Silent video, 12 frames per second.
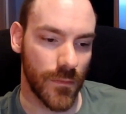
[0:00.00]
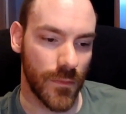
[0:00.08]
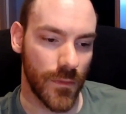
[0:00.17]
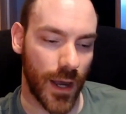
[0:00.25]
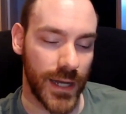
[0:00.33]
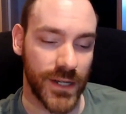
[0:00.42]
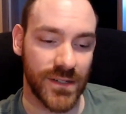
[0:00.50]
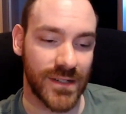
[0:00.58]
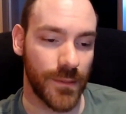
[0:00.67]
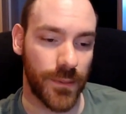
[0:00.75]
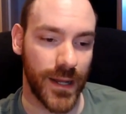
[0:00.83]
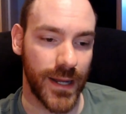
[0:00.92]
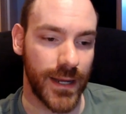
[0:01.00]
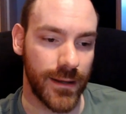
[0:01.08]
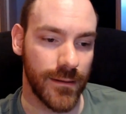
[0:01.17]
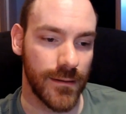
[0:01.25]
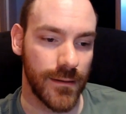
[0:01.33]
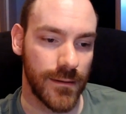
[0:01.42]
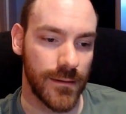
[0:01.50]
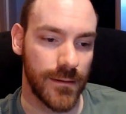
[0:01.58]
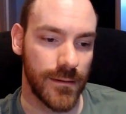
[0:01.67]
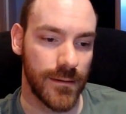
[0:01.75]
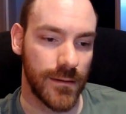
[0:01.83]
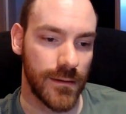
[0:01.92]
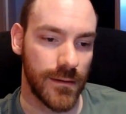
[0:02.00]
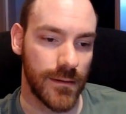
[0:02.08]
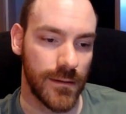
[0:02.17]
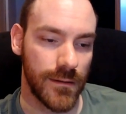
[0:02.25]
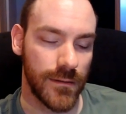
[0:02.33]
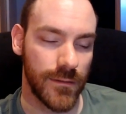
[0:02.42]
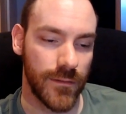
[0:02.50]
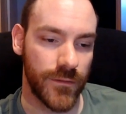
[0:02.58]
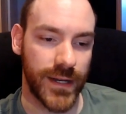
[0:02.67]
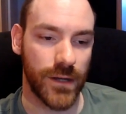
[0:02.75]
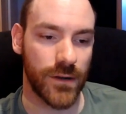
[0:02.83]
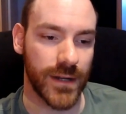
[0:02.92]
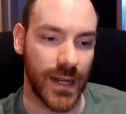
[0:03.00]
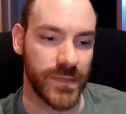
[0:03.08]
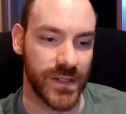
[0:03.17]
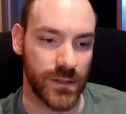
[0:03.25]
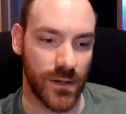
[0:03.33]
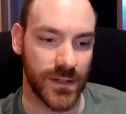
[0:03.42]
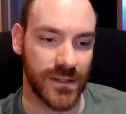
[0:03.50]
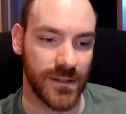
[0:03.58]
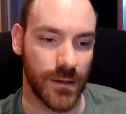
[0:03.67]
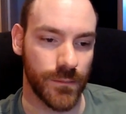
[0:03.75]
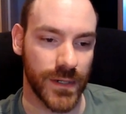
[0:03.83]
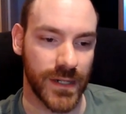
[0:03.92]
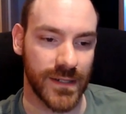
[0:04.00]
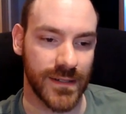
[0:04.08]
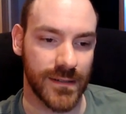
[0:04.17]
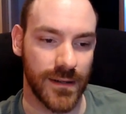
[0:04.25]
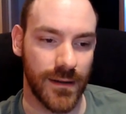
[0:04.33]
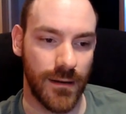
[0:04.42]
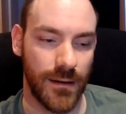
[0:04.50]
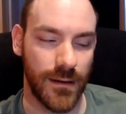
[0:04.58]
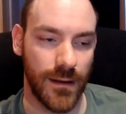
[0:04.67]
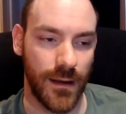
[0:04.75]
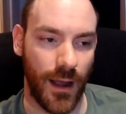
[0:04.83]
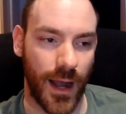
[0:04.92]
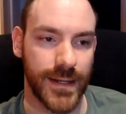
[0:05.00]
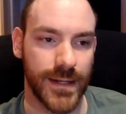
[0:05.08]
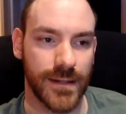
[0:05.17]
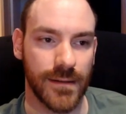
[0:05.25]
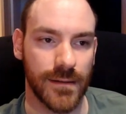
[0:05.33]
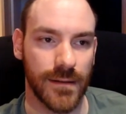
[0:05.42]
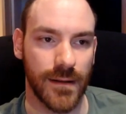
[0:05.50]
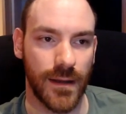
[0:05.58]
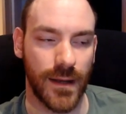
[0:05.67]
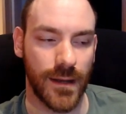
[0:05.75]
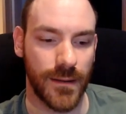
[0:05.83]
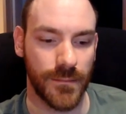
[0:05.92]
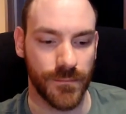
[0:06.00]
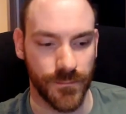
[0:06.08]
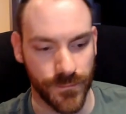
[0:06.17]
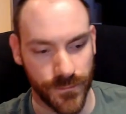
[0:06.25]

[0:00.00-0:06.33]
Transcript: I used to play video games non-stop because I didn't um,